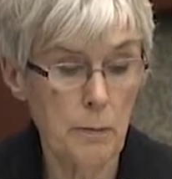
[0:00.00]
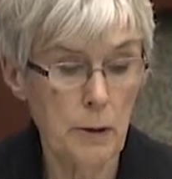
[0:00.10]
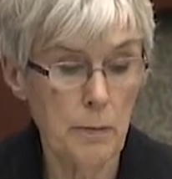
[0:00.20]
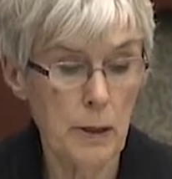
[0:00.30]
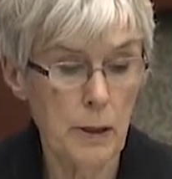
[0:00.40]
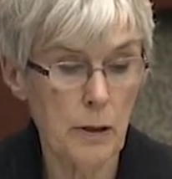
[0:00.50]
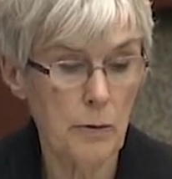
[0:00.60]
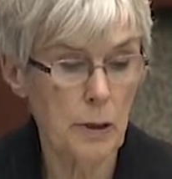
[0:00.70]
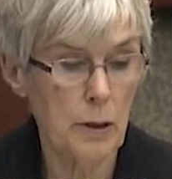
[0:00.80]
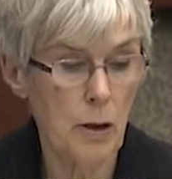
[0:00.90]
permanent
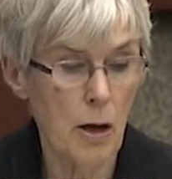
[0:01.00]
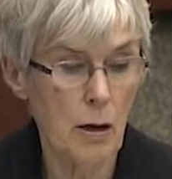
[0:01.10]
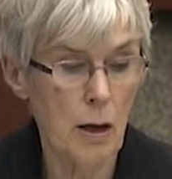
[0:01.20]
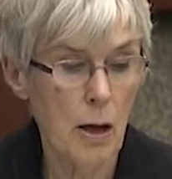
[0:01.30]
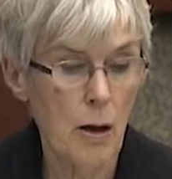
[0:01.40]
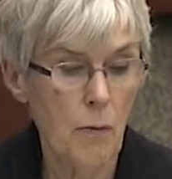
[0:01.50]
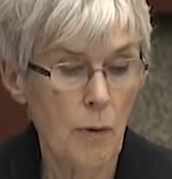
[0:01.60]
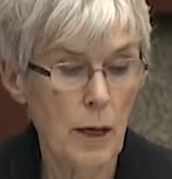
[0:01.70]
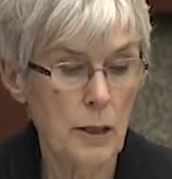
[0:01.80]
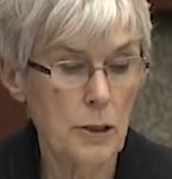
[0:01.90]
career-long
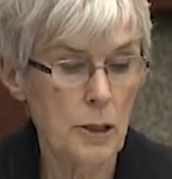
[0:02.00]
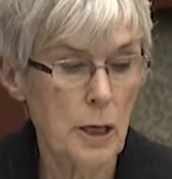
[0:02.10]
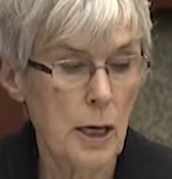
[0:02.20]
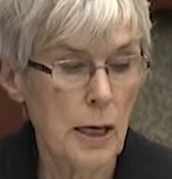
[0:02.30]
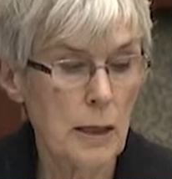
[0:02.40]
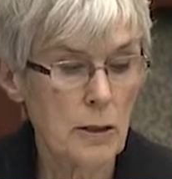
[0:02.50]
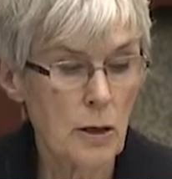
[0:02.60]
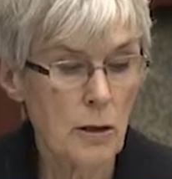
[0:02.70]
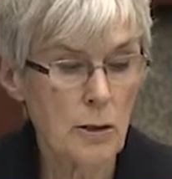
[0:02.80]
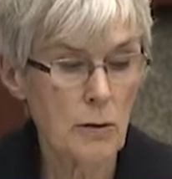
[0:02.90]
wage. It is
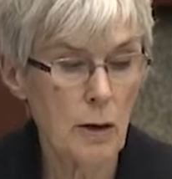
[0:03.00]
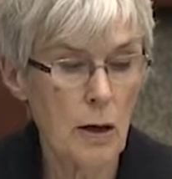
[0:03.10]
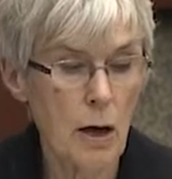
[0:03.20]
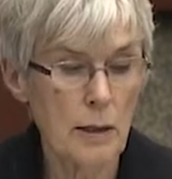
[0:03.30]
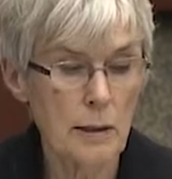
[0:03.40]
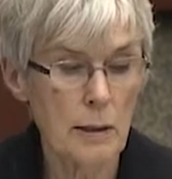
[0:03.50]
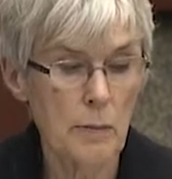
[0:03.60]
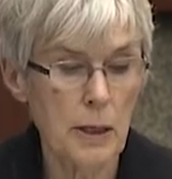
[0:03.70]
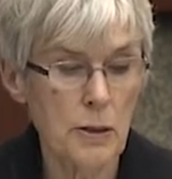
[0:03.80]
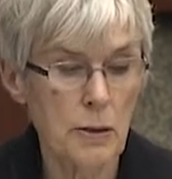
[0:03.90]
also a costly
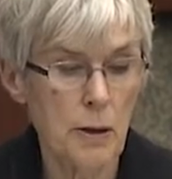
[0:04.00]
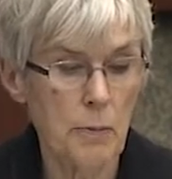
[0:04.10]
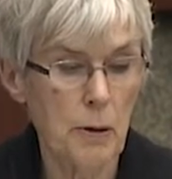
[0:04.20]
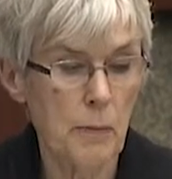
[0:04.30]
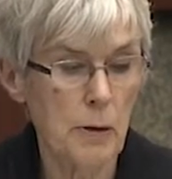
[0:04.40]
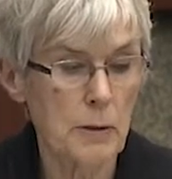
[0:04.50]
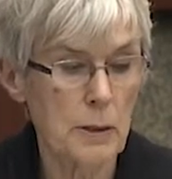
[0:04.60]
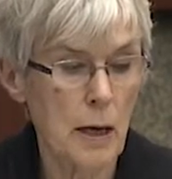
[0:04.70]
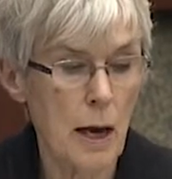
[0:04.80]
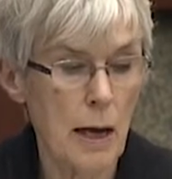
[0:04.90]
measure that promotes
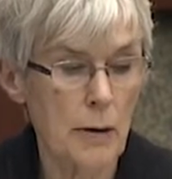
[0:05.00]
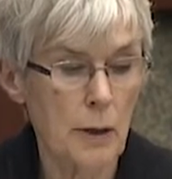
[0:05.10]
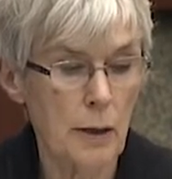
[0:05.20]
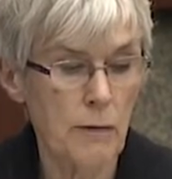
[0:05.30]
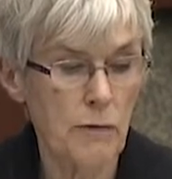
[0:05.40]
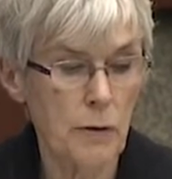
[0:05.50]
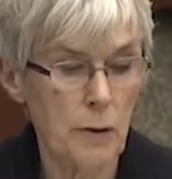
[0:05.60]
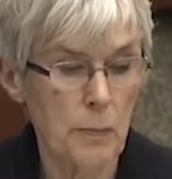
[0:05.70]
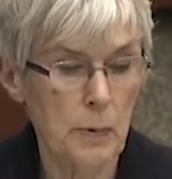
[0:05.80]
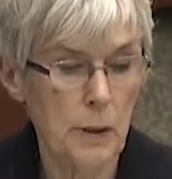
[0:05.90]
the hiring of
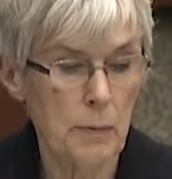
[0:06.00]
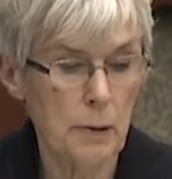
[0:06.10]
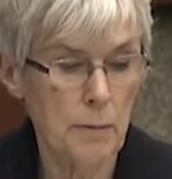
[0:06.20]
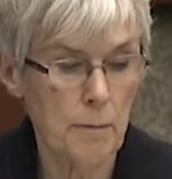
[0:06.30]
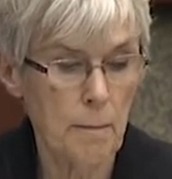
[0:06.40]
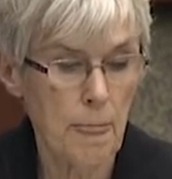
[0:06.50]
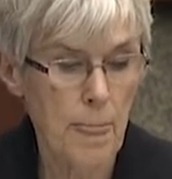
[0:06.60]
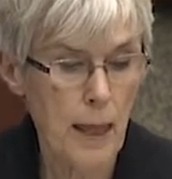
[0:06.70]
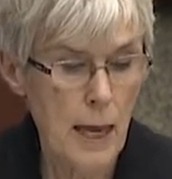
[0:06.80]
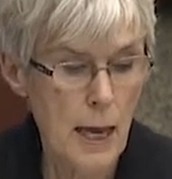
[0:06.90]
fewer people.
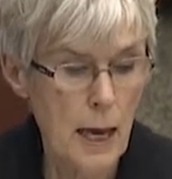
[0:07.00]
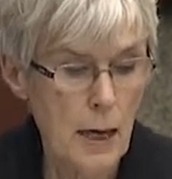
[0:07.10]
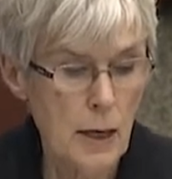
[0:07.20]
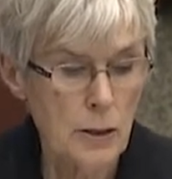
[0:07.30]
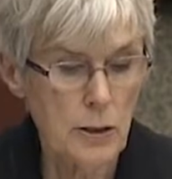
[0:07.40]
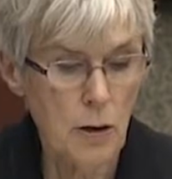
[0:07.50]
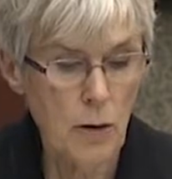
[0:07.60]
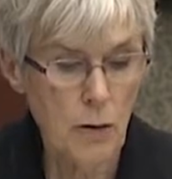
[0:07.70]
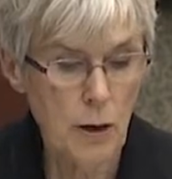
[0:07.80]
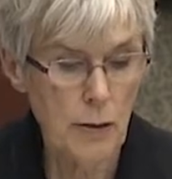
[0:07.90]

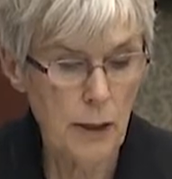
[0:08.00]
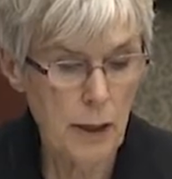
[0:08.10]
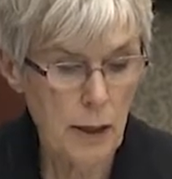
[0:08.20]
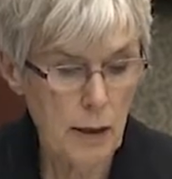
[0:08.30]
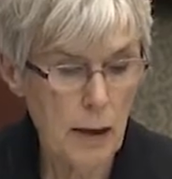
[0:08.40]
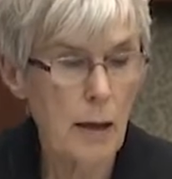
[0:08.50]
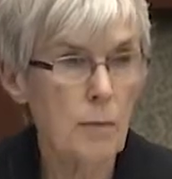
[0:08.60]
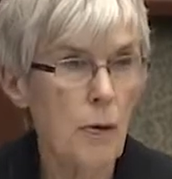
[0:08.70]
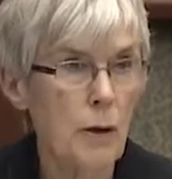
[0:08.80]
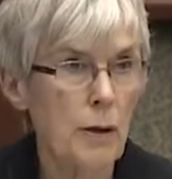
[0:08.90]
So the
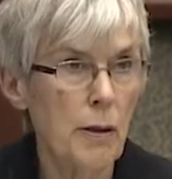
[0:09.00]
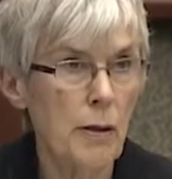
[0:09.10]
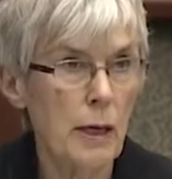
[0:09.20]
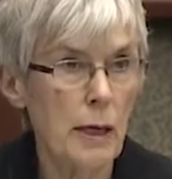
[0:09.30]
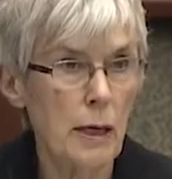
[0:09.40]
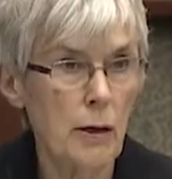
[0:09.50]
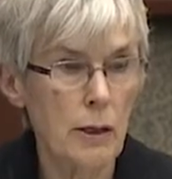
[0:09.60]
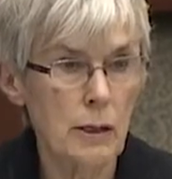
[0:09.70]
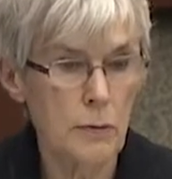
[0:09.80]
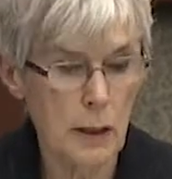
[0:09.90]
important thing here
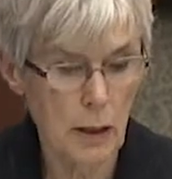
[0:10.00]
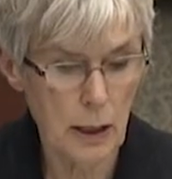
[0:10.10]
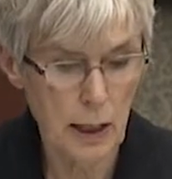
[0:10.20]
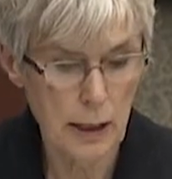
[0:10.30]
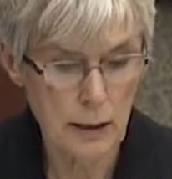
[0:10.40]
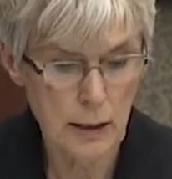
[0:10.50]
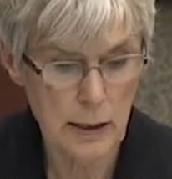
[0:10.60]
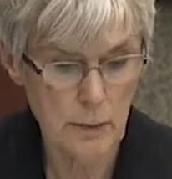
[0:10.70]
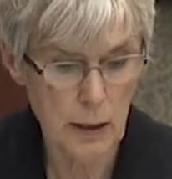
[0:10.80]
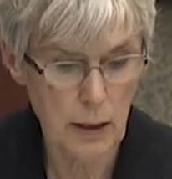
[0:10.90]
as we look at
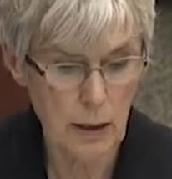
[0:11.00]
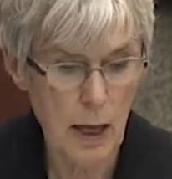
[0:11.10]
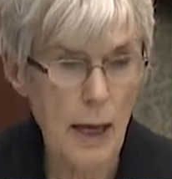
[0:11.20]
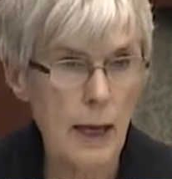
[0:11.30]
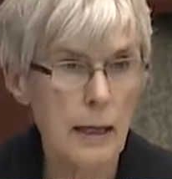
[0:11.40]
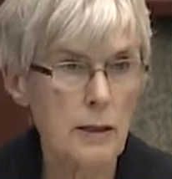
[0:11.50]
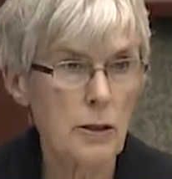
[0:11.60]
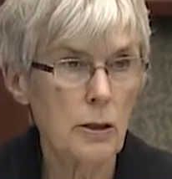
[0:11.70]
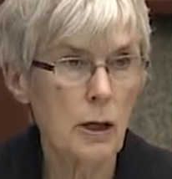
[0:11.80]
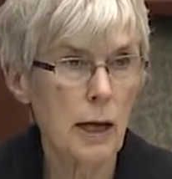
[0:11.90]
this bill is
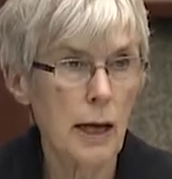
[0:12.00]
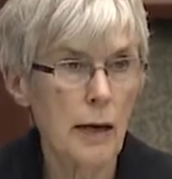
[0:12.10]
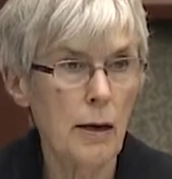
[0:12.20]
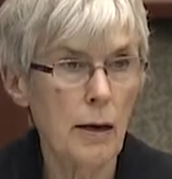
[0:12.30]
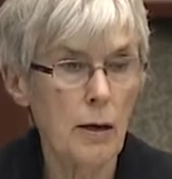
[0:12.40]
to look at